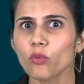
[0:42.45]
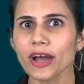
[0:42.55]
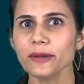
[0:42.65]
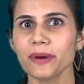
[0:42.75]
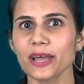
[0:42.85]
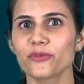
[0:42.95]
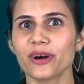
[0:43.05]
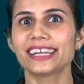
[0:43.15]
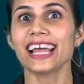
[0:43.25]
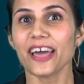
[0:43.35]
one by
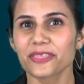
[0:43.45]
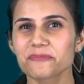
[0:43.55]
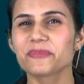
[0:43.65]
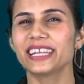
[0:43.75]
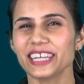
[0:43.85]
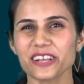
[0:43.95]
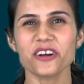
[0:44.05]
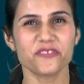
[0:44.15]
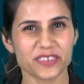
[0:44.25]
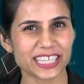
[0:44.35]
one at the beginning
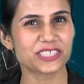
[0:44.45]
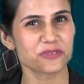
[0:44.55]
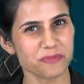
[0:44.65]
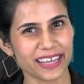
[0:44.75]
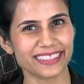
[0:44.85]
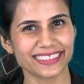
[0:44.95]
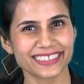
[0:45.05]
of each month.